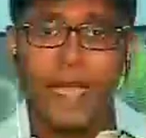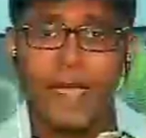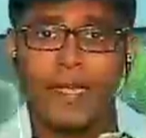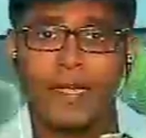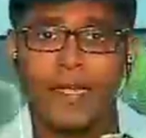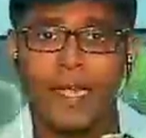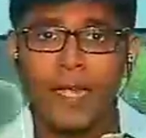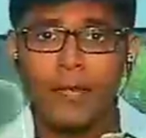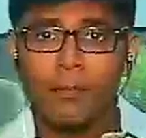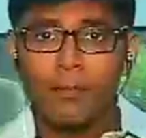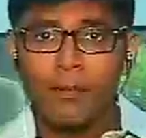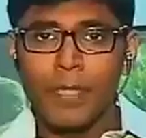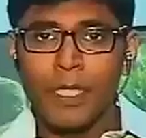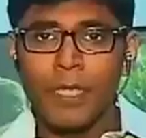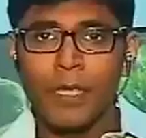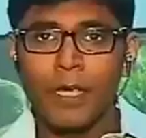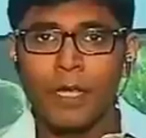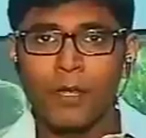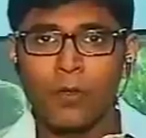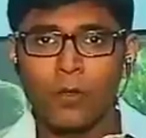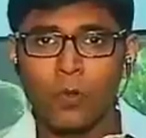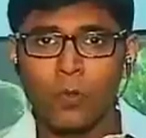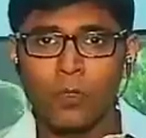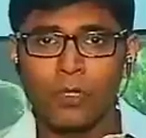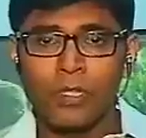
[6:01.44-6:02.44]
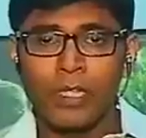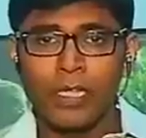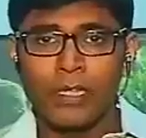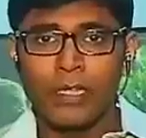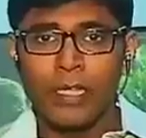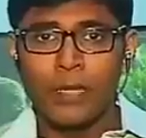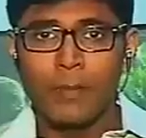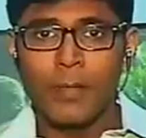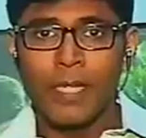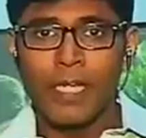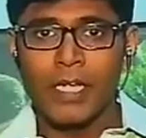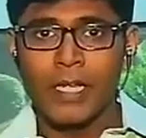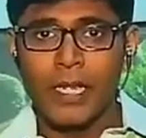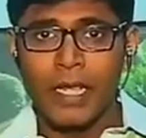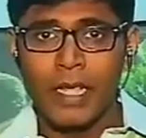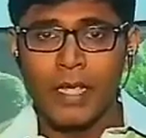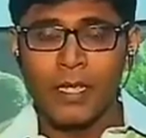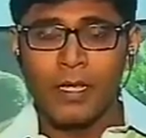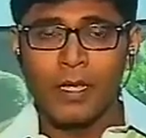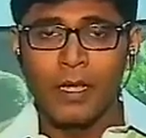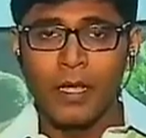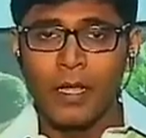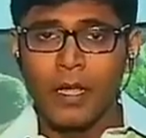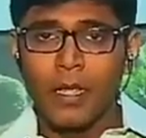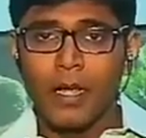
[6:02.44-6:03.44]
That can be a route that they may
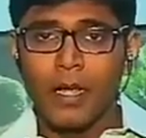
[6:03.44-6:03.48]
take.